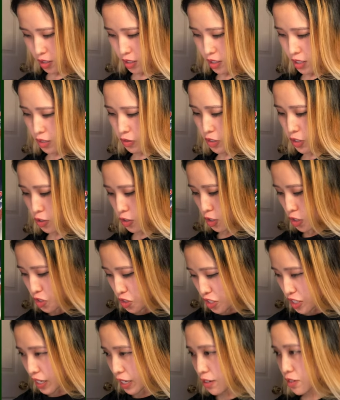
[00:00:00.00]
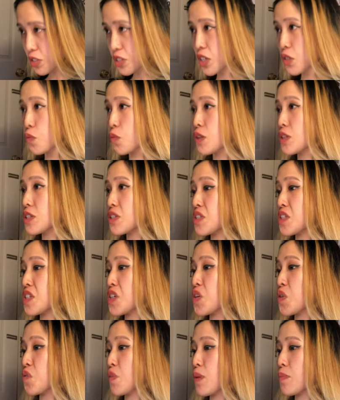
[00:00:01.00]
see. You're usually guaranteed one
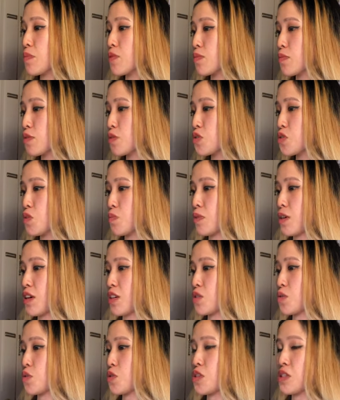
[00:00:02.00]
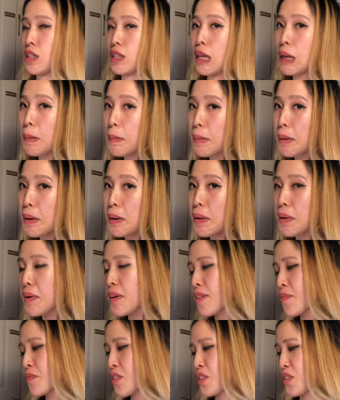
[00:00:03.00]
secret rare per booster box, which is a lot better
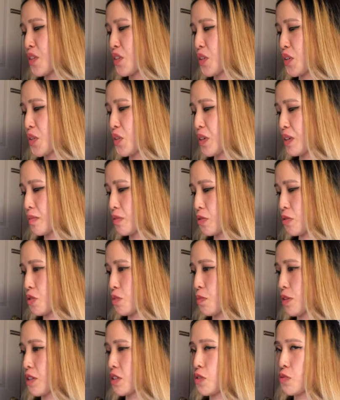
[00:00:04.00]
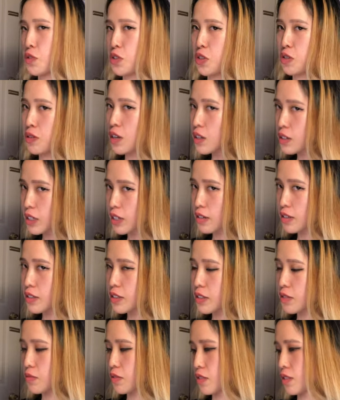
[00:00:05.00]
than the Korean booster boxes, which are not
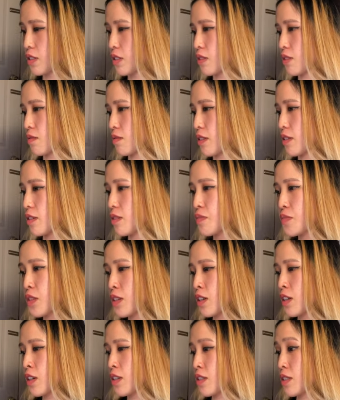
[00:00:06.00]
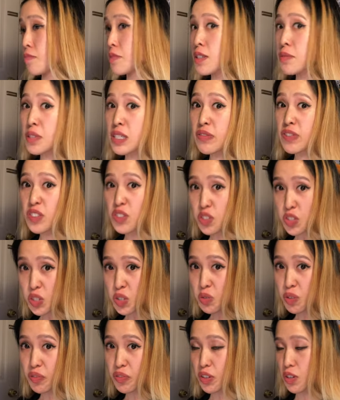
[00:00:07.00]
guaranteed one secret rare. Sometimes even
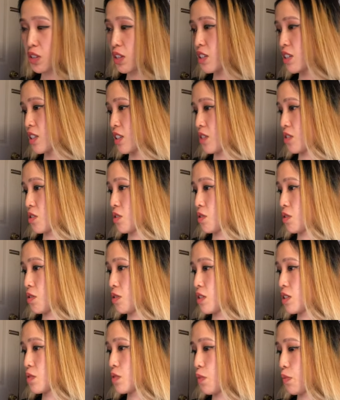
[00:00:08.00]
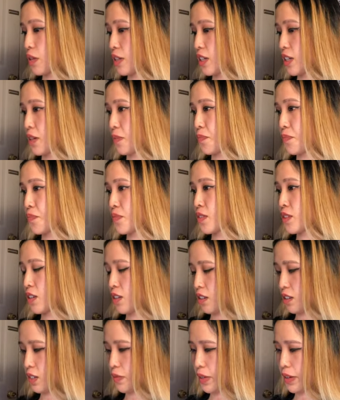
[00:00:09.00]
two if you're lucky. So let's see what we get.
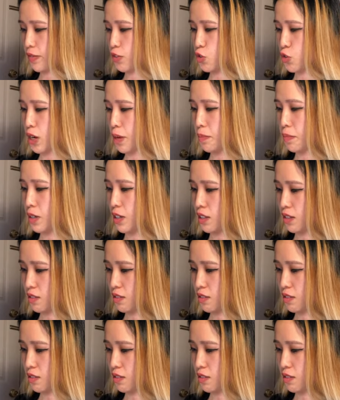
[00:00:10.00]
Okay, we have Drampa